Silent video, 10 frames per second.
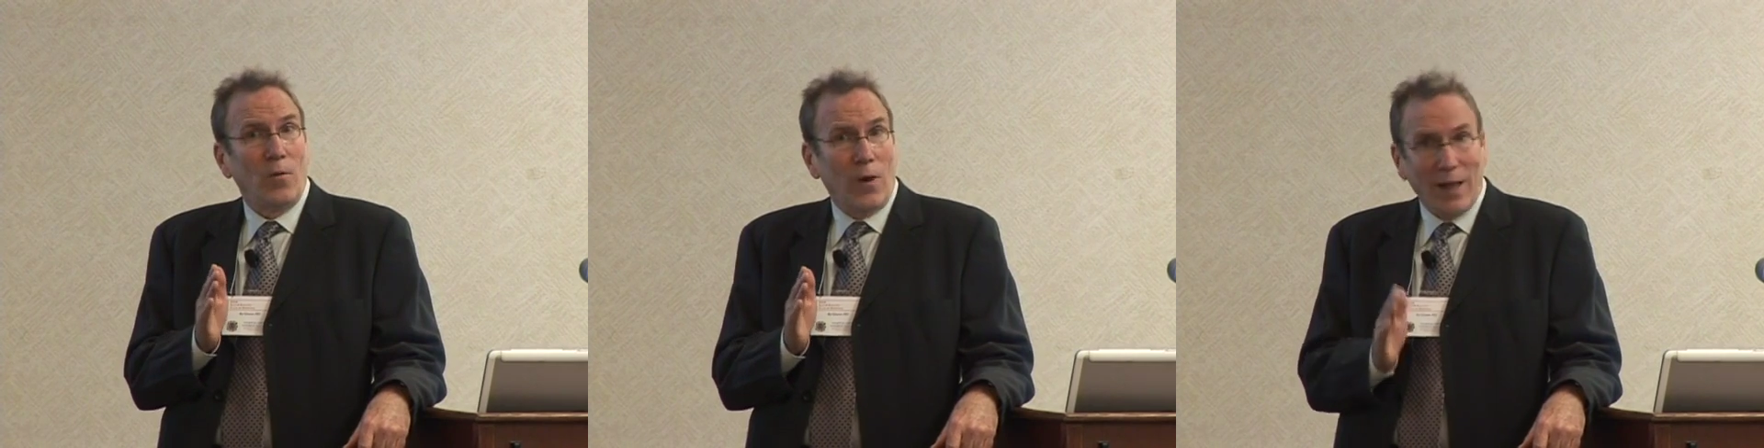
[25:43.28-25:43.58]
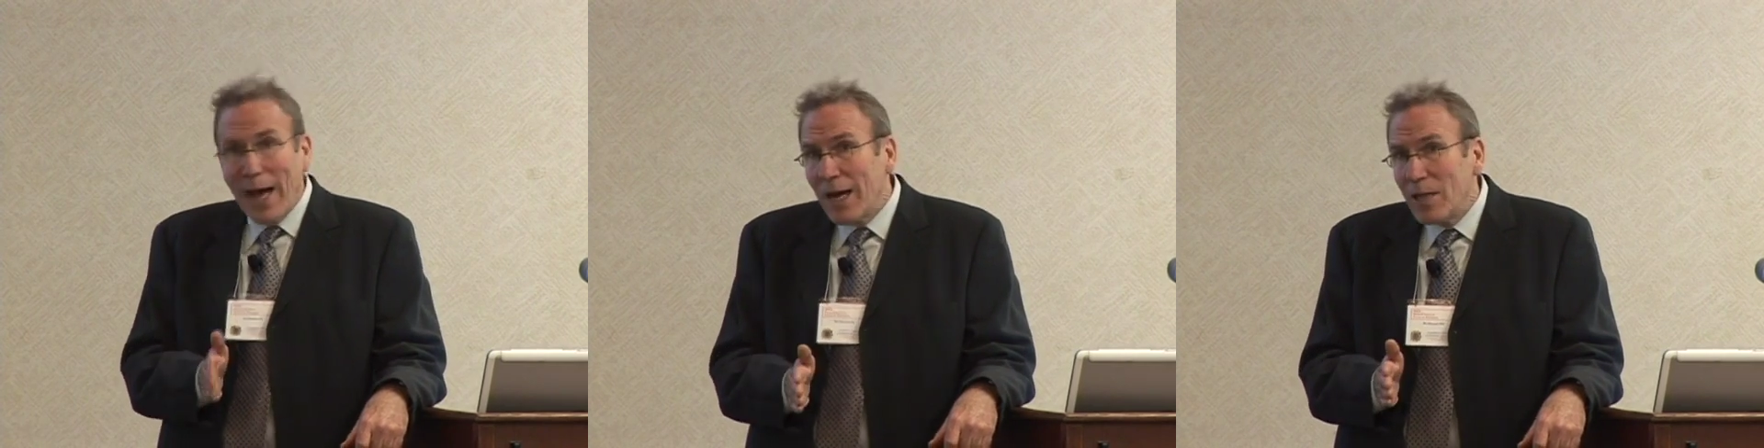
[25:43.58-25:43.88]
A
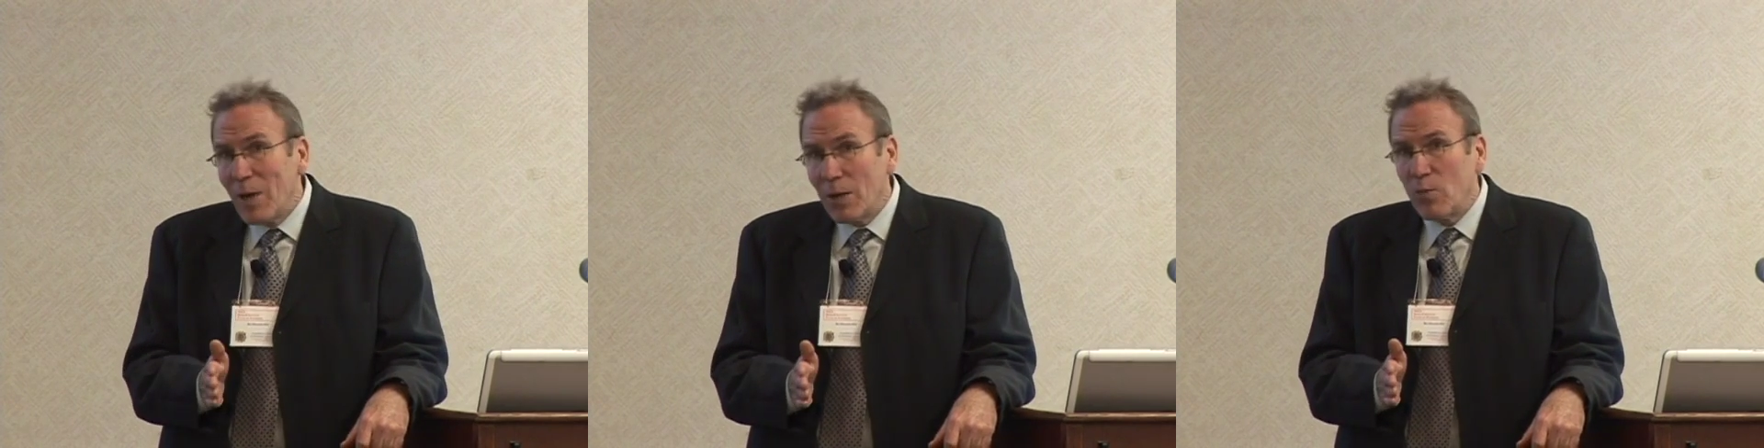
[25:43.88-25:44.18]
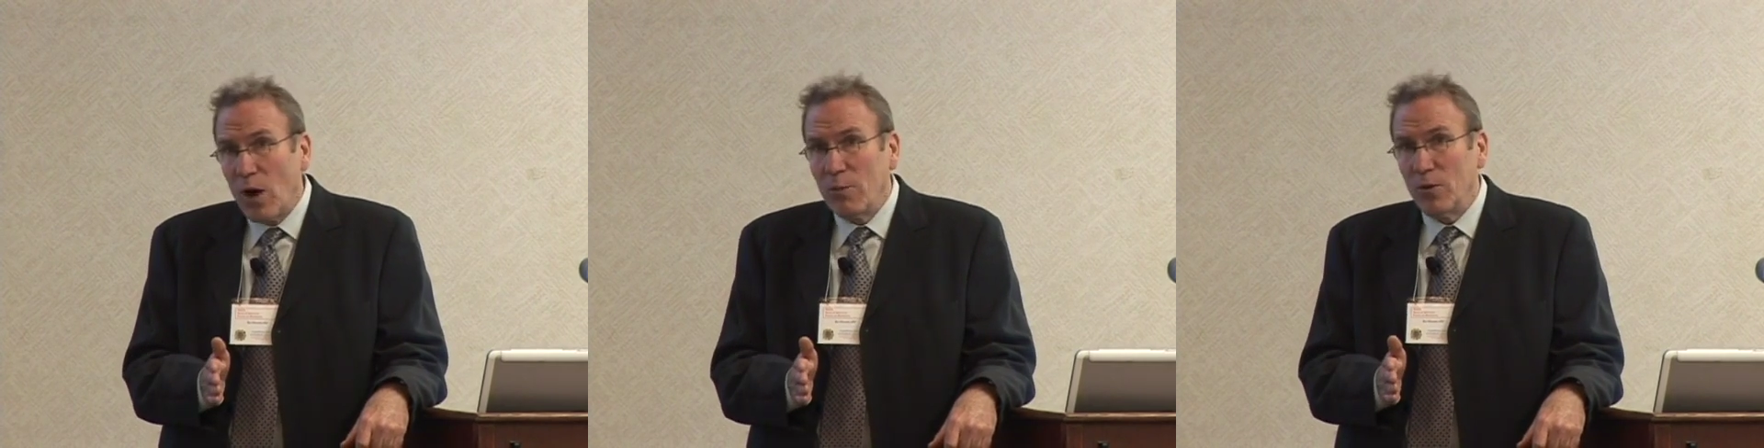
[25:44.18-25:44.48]
lot of them on
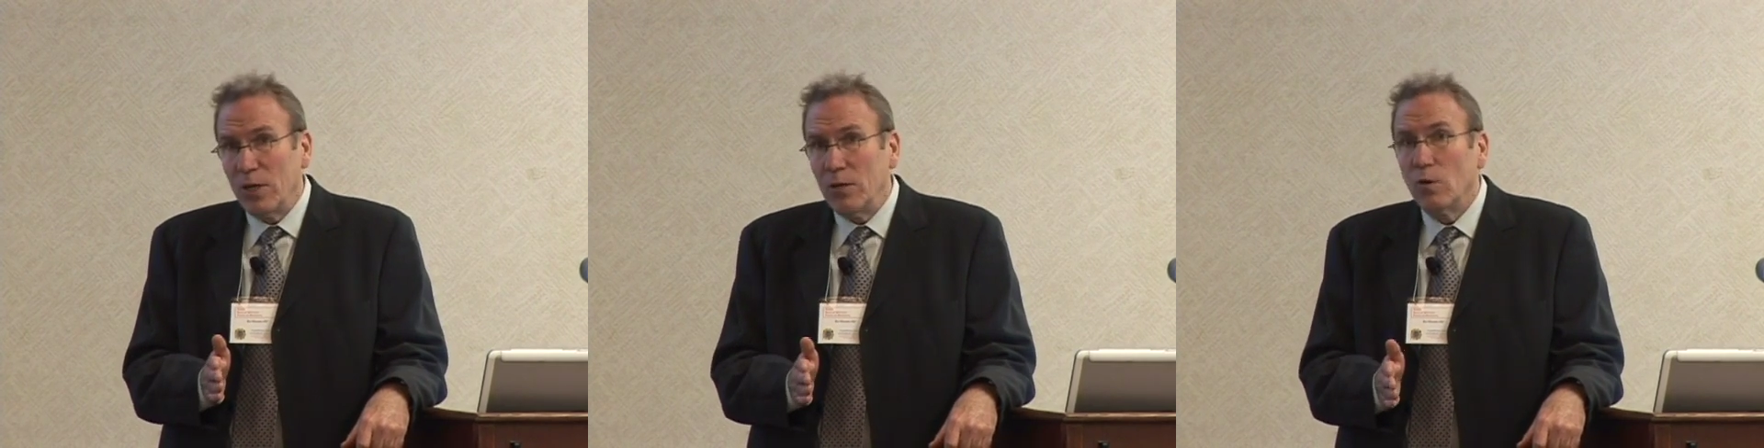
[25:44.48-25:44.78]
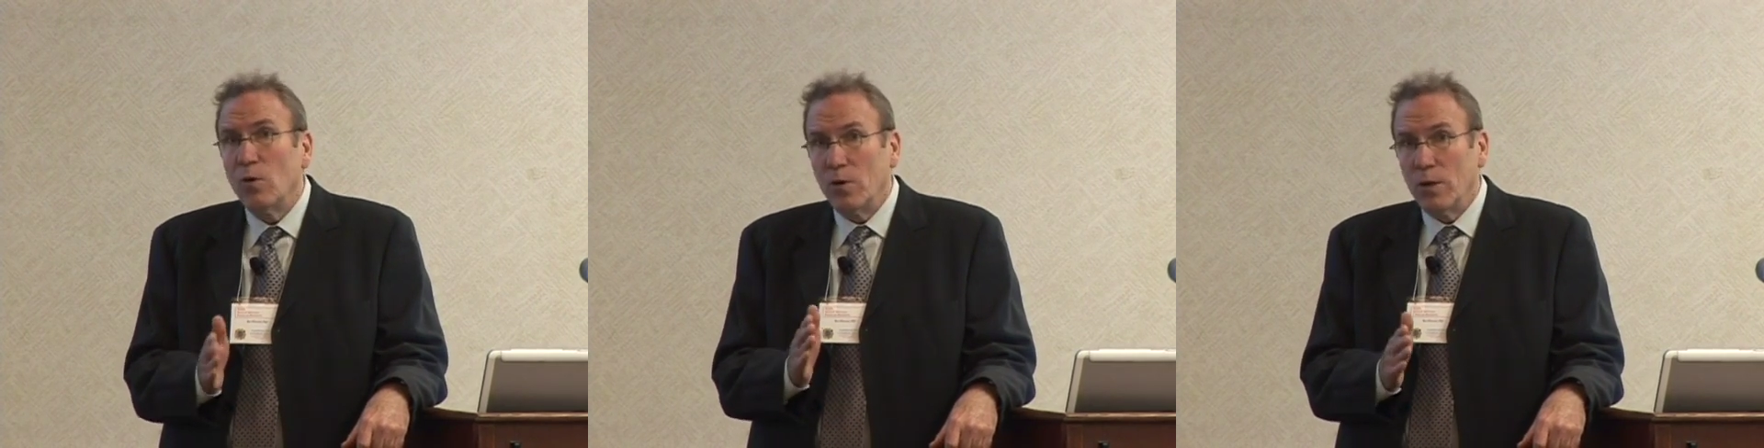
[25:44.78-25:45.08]
property
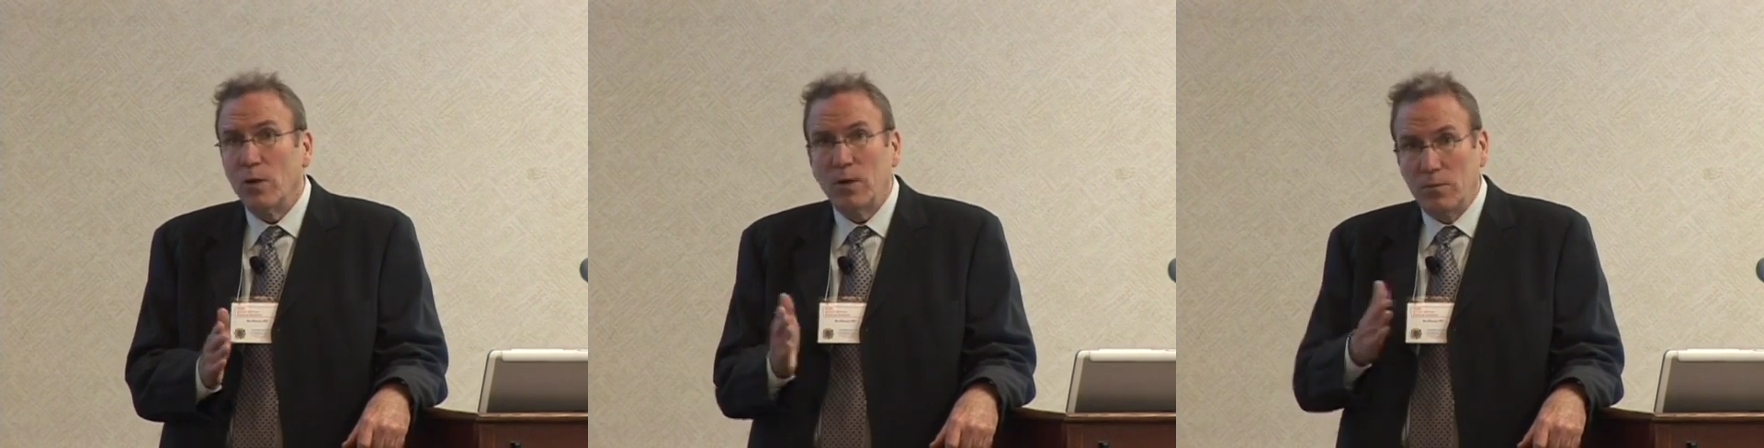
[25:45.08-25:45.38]
or